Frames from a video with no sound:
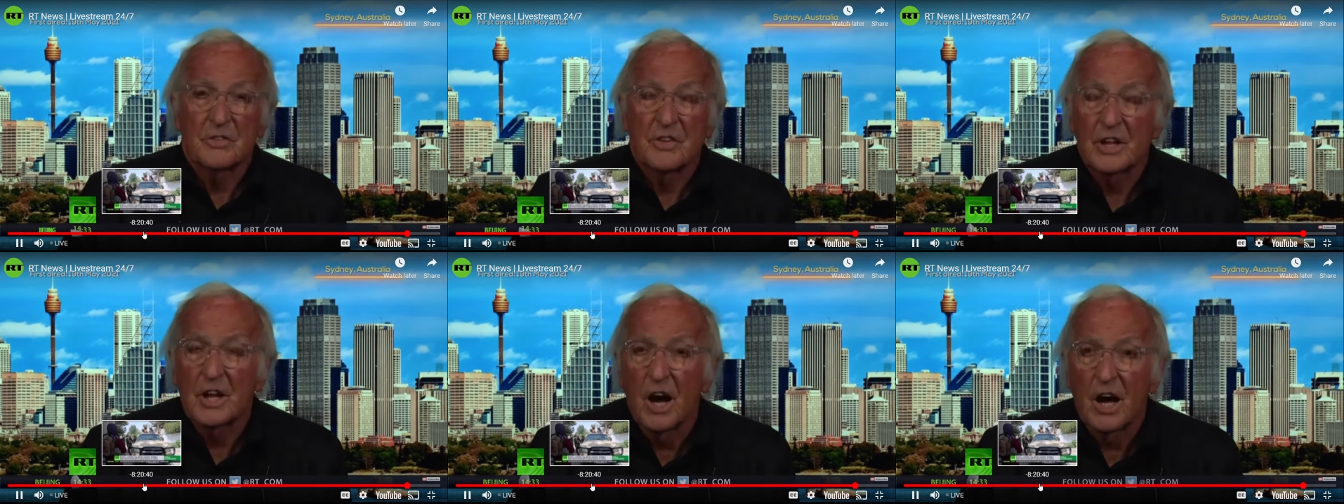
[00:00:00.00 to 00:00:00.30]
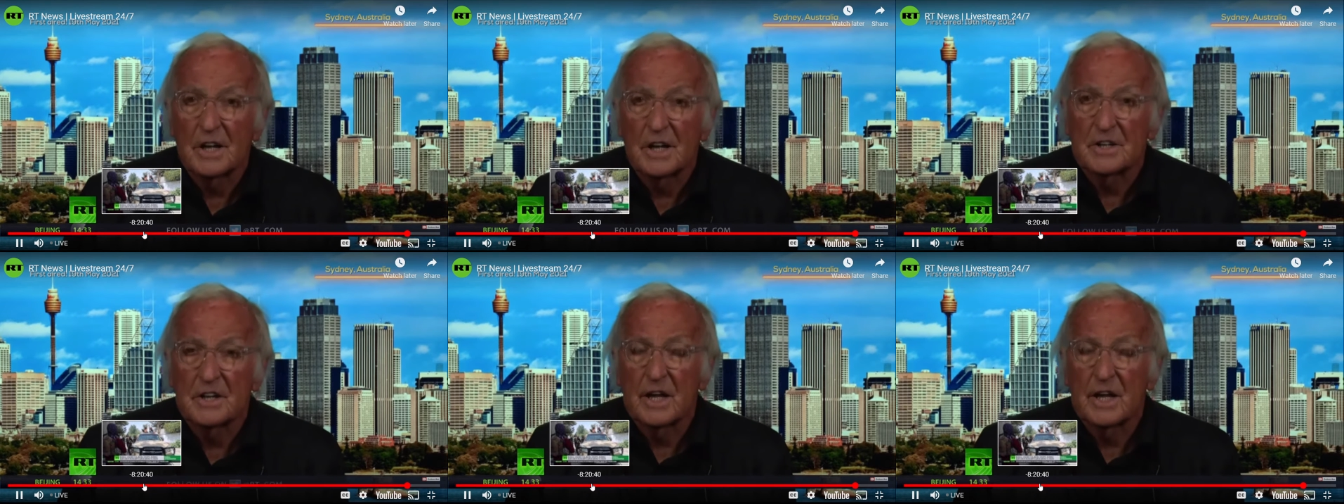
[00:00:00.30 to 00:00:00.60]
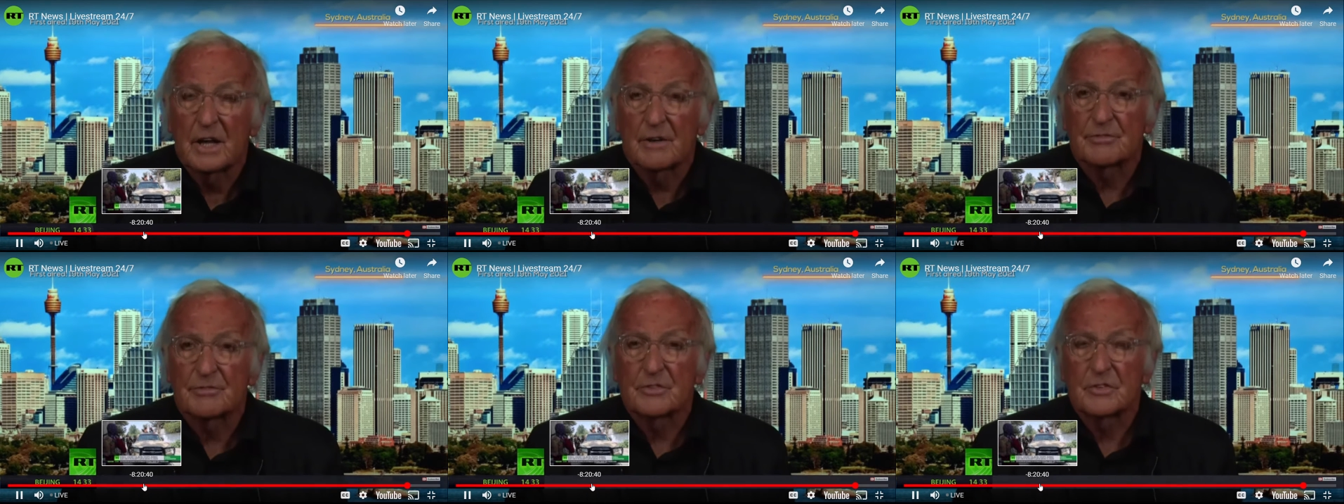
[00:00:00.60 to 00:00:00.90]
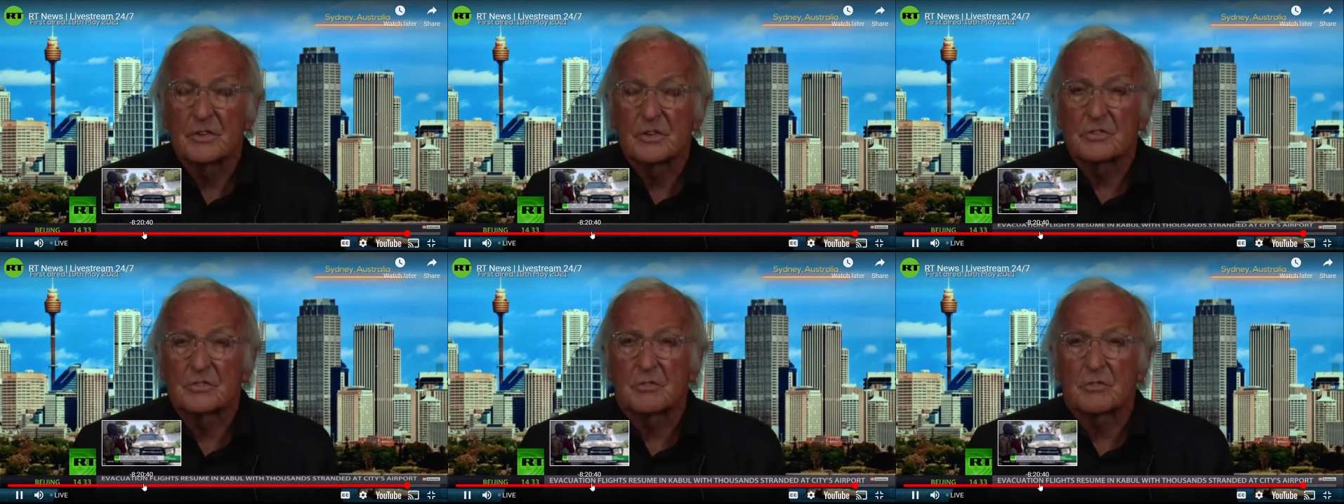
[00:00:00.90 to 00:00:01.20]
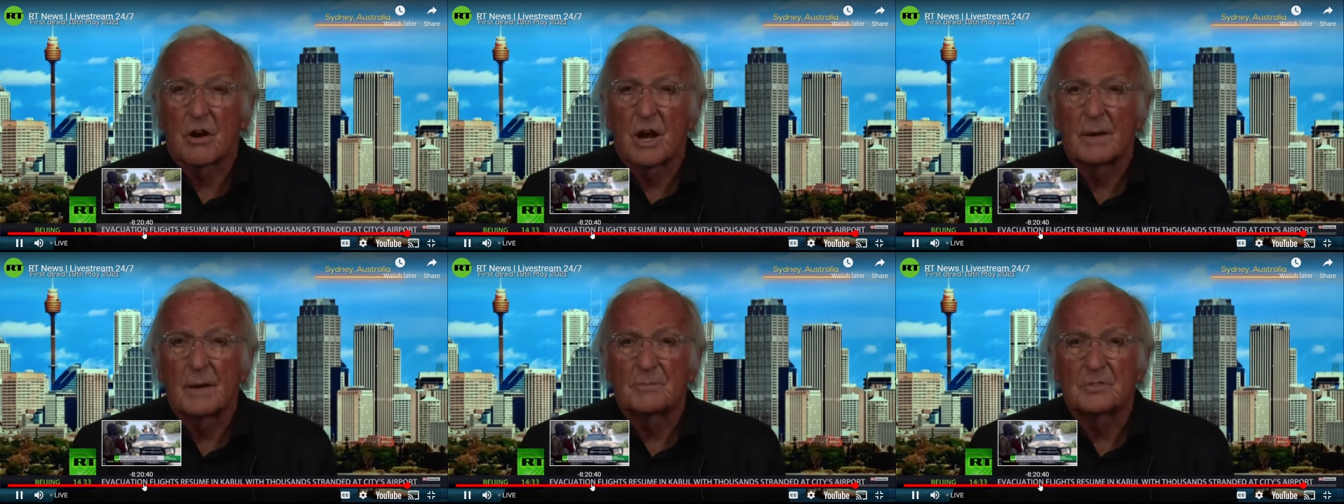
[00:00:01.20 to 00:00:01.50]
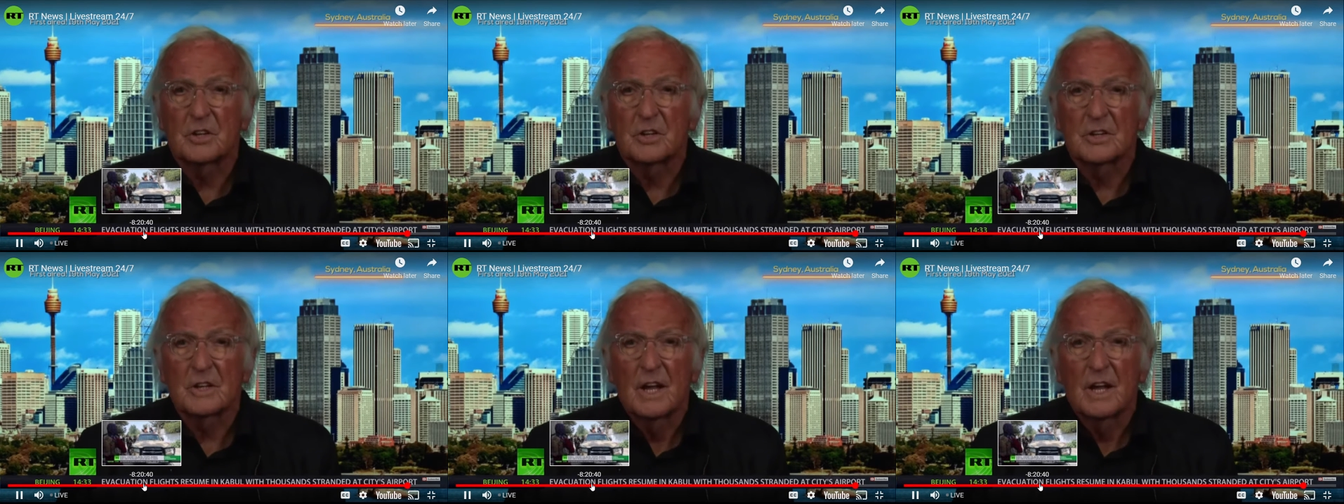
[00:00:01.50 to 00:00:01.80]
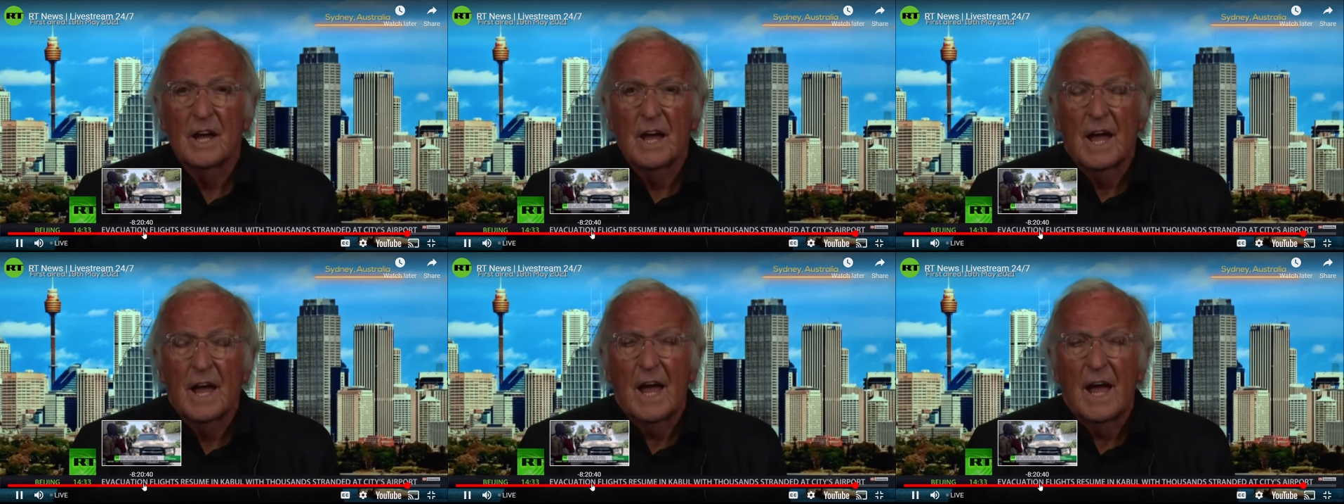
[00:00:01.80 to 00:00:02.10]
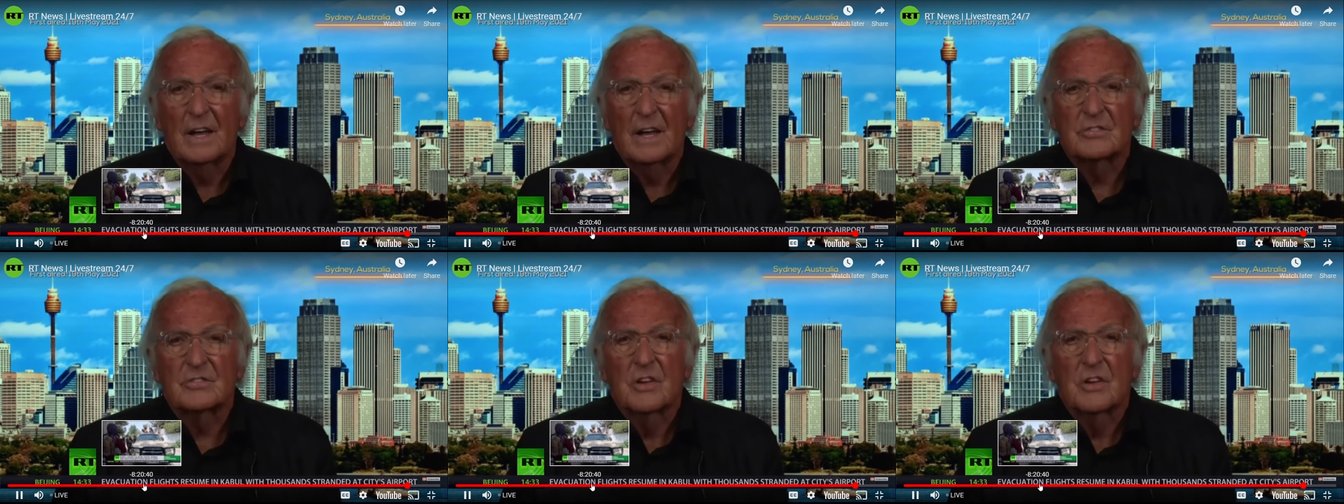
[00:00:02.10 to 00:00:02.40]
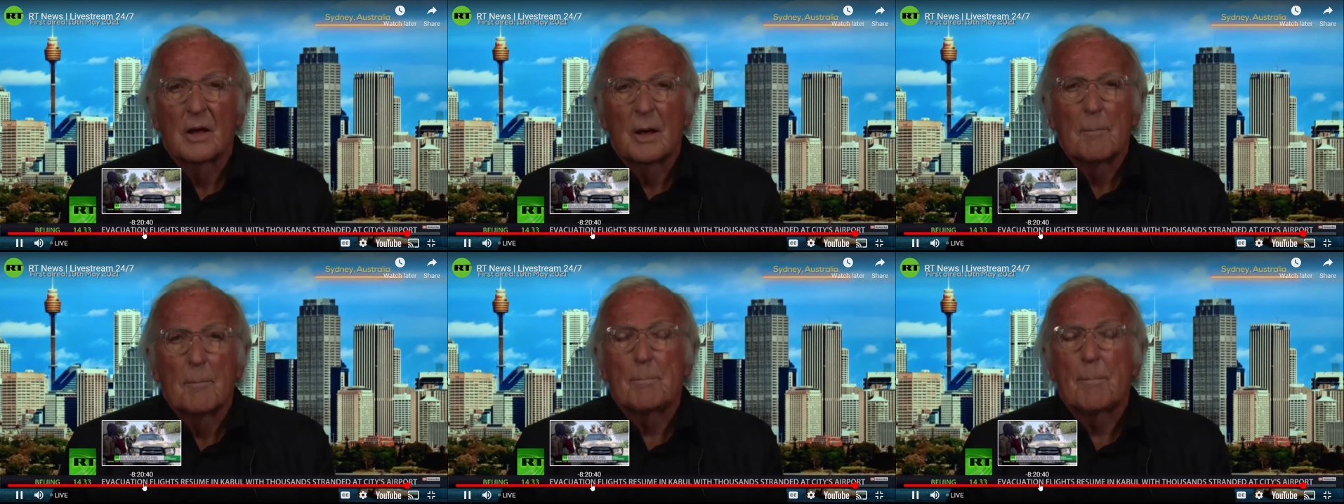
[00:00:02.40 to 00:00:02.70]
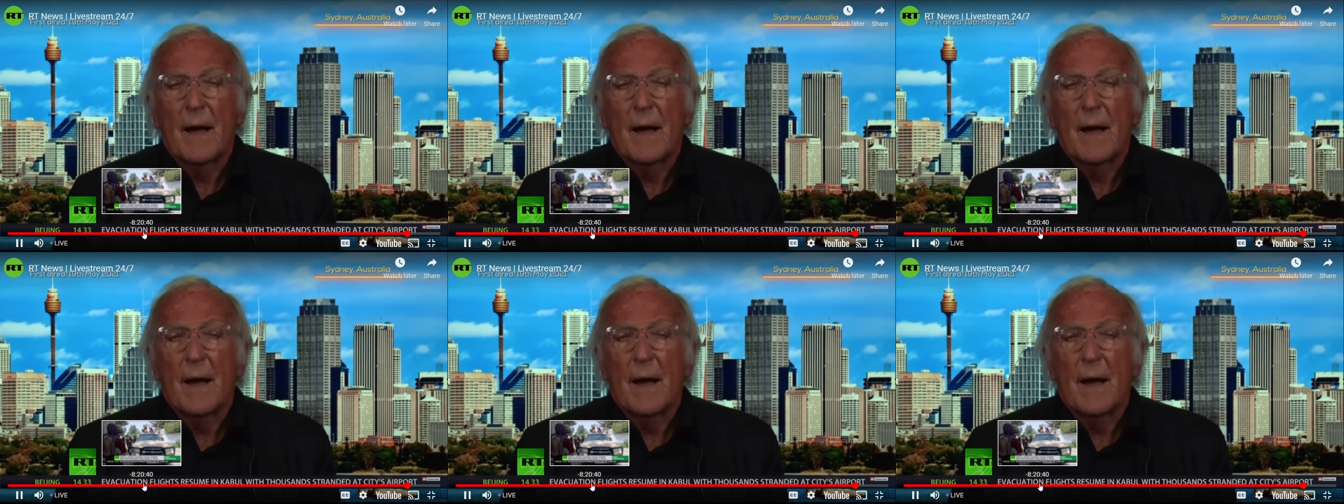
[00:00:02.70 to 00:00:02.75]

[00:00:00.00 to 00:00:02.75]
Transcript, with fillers: the IDF describes it, as